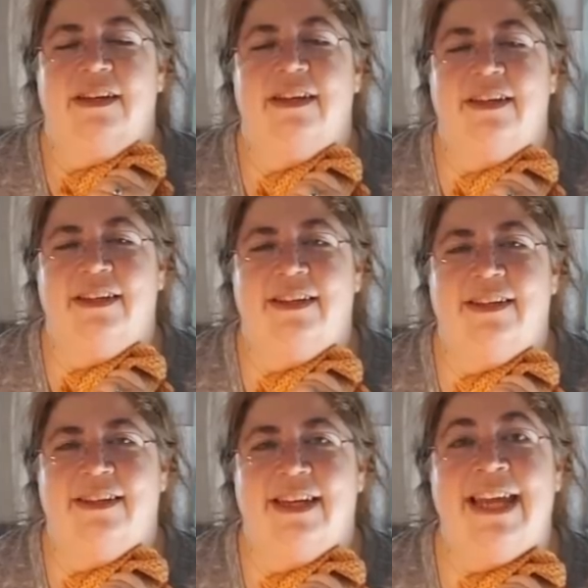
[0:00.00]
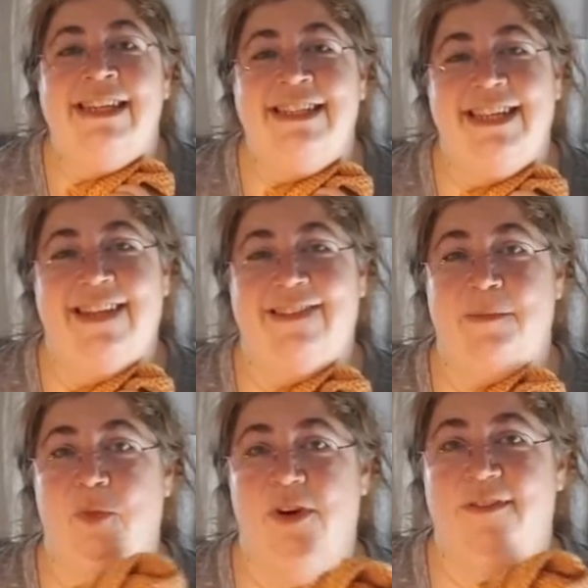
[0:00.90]
I need to get
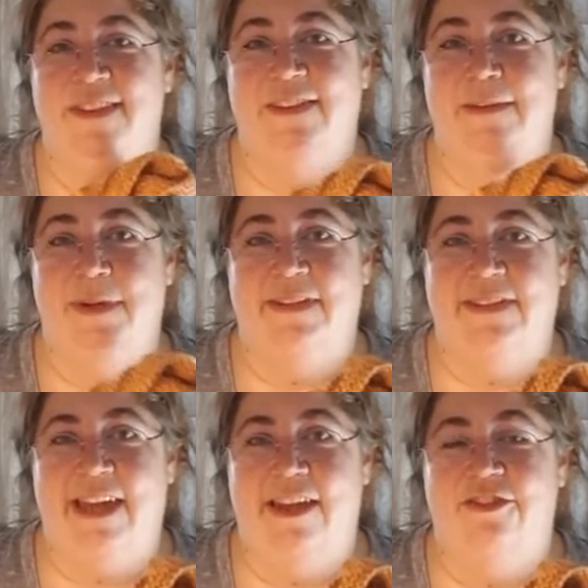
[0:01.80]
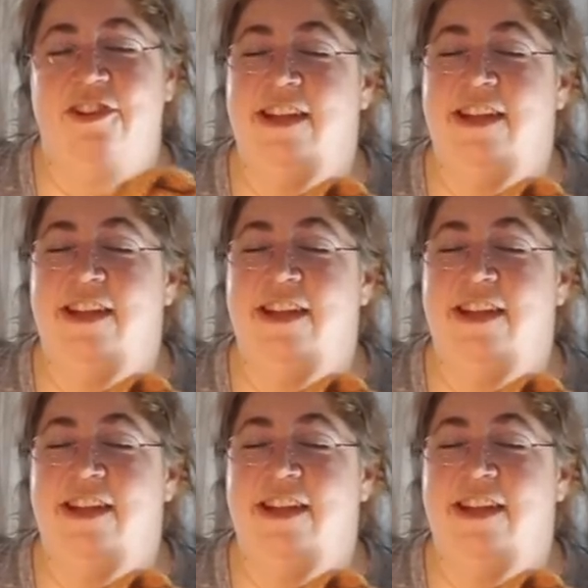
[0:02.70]
some more of this in my stash.